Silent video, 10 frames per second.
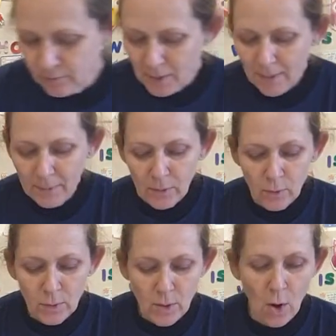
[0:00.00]
of paper,
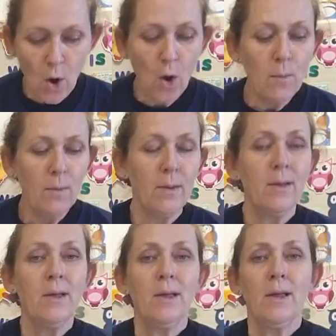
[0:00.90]
you at home,
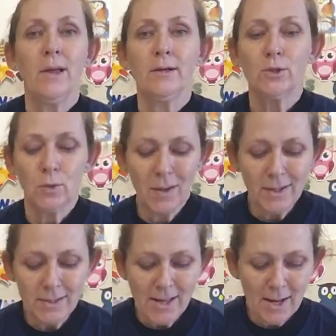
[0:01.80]
just
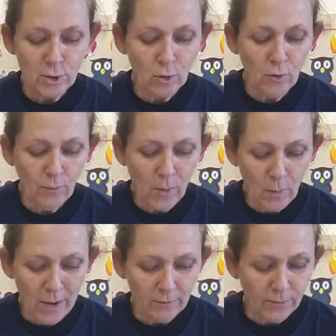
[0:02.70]
quickly dash off. We'll
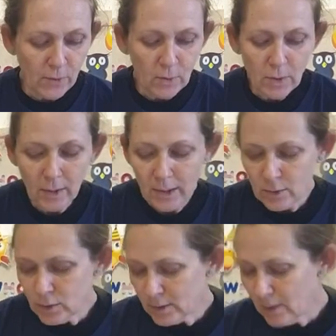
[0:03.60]
wait for you. Go
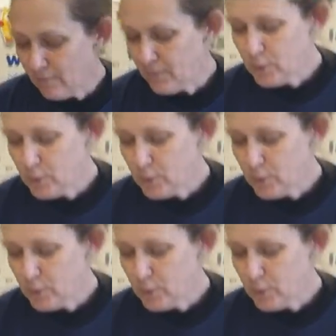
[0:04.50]
get yourself